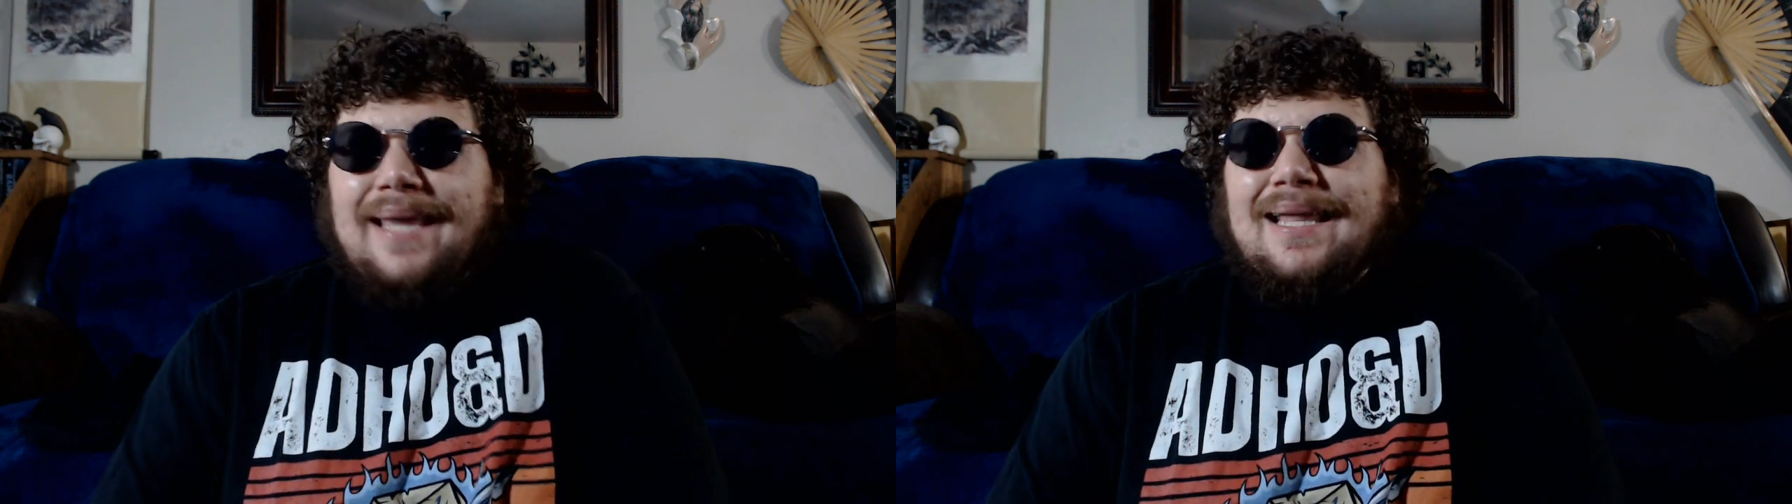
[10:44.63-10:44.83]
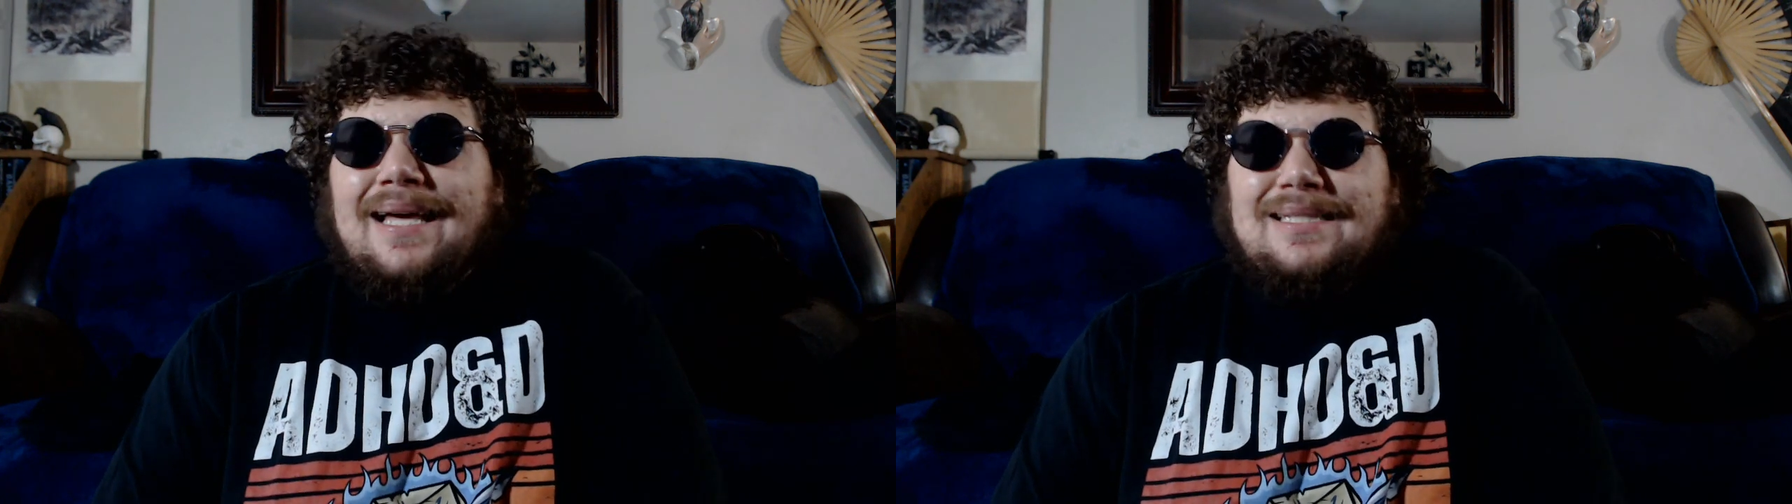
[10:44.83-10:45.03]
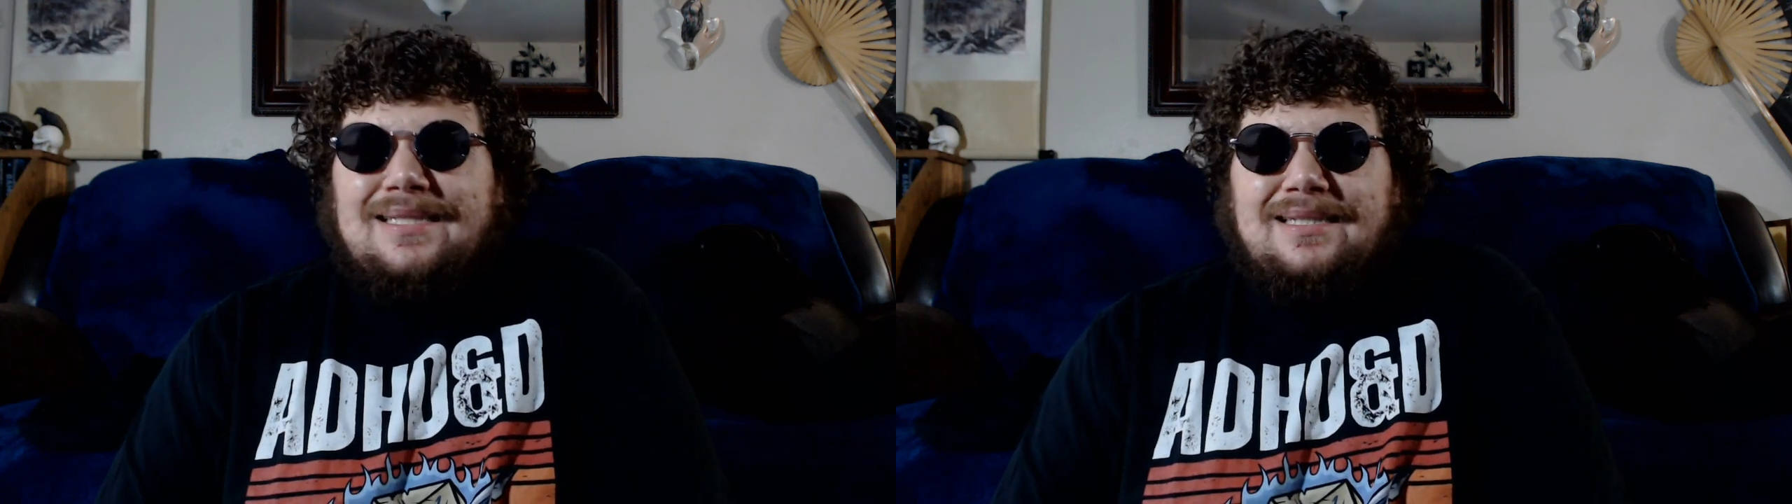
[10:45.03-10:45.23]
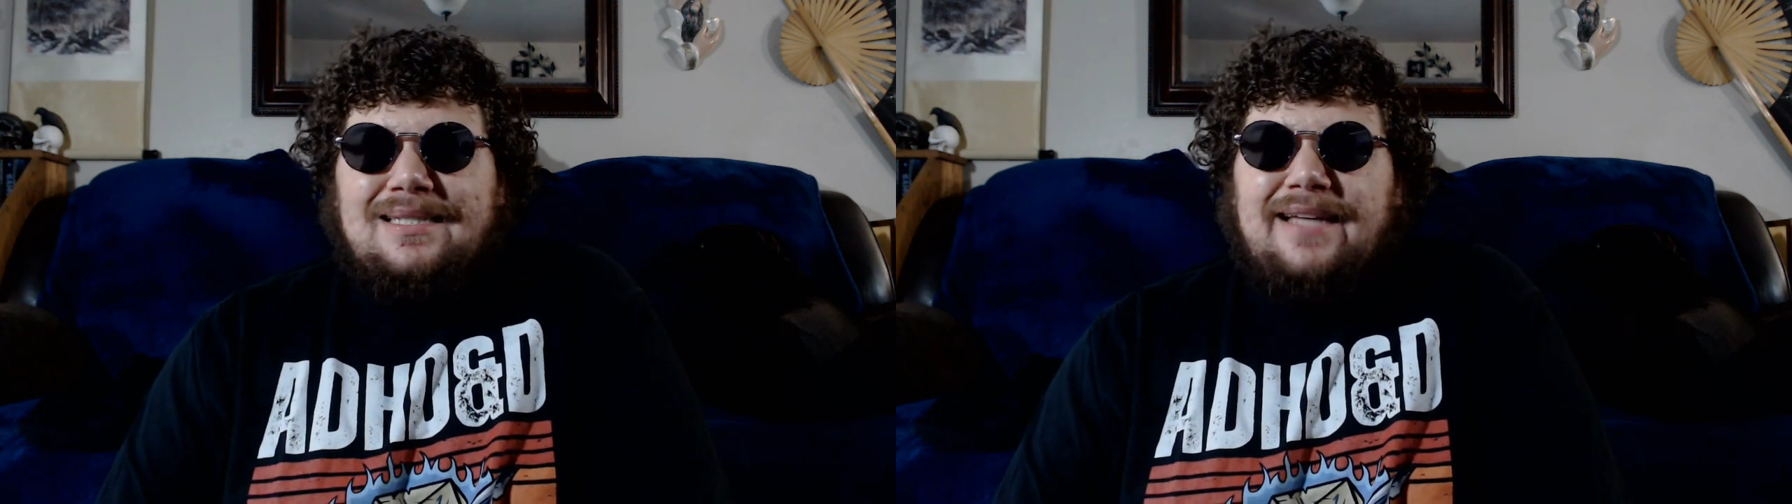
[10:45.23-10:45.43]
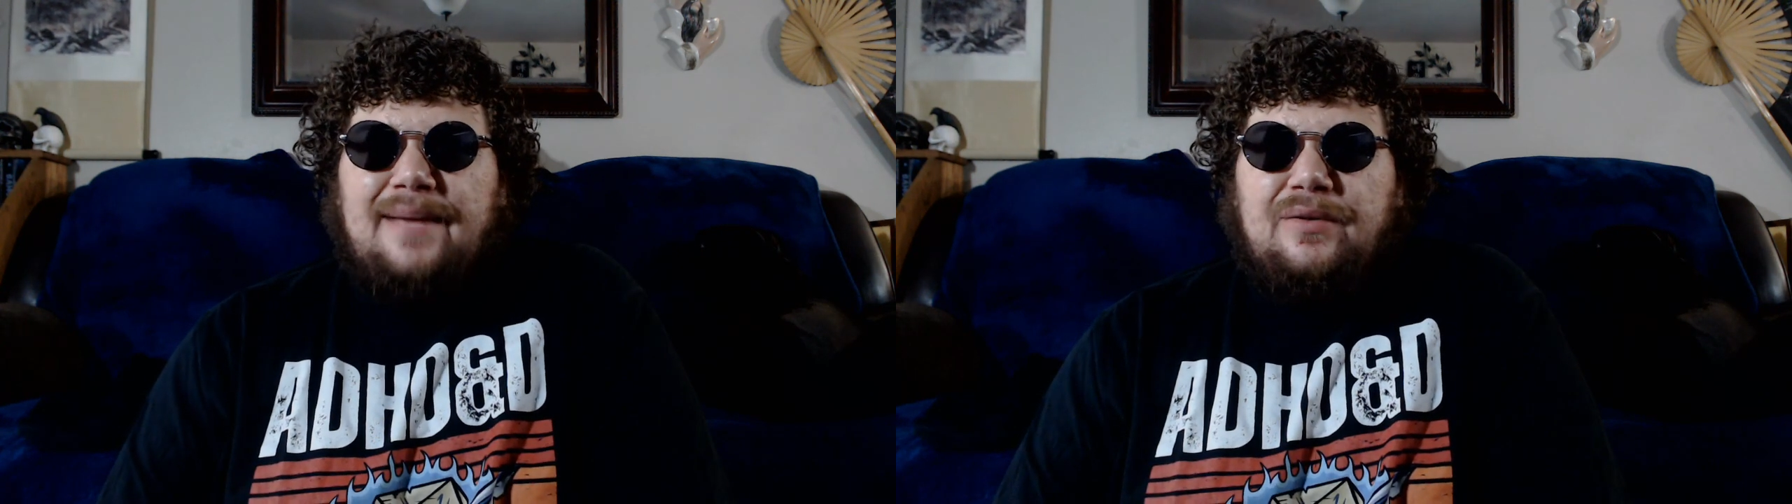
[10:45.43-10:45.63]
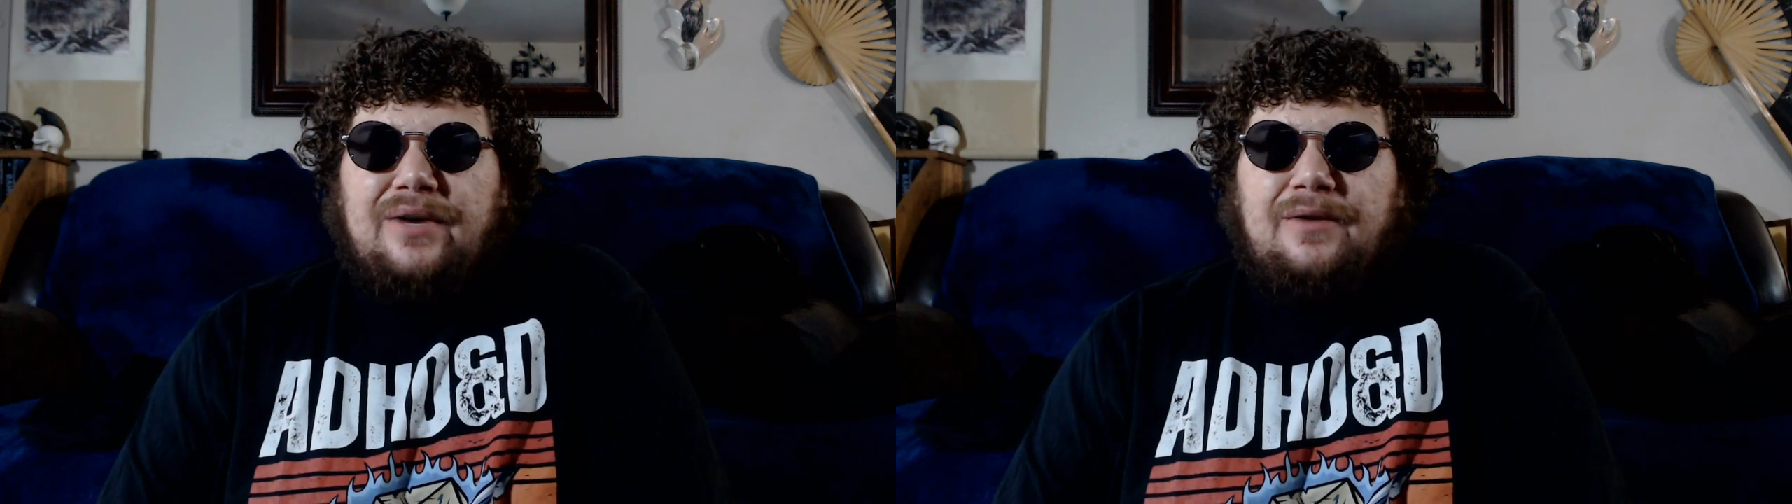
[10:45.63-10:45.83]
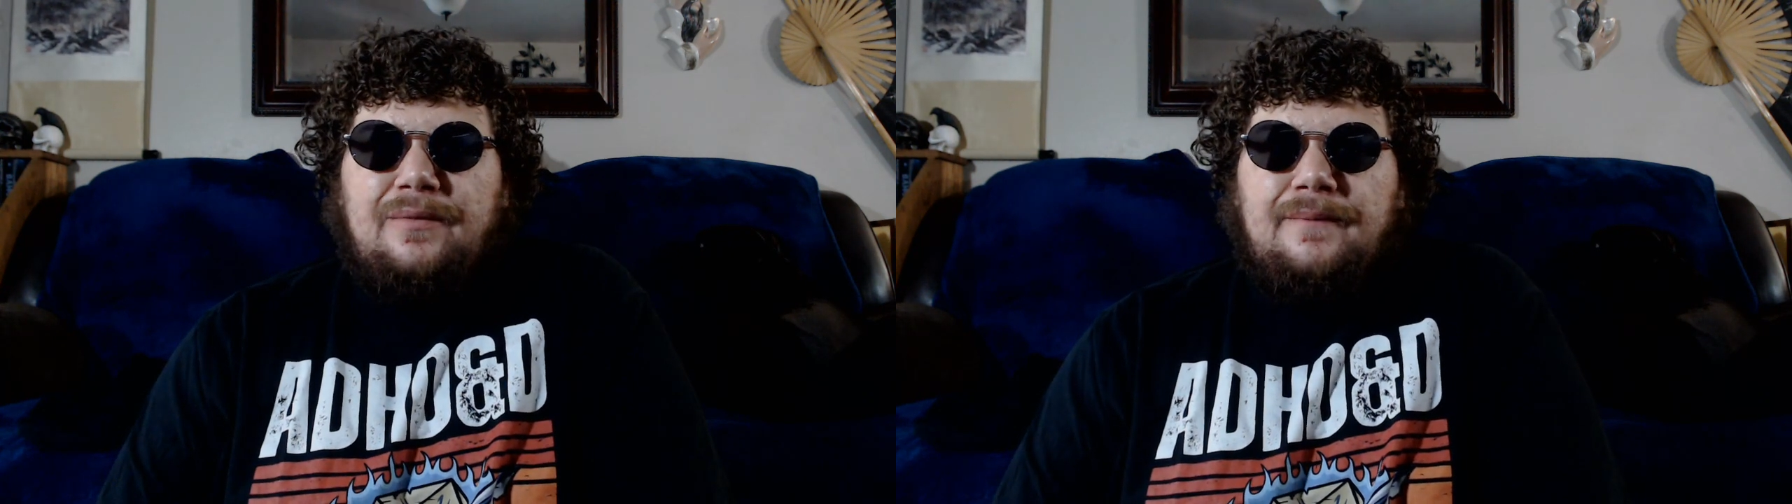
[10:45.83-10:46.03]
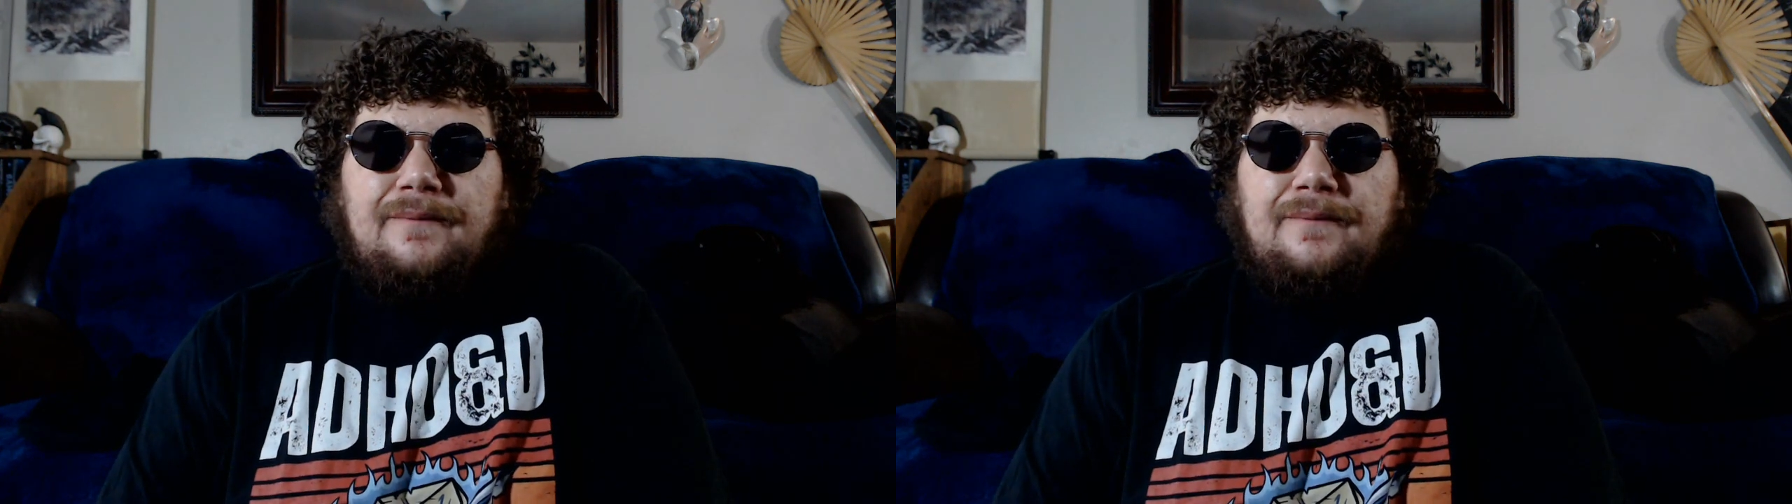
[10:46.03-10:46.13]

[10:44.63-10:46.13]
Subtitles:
less this time around.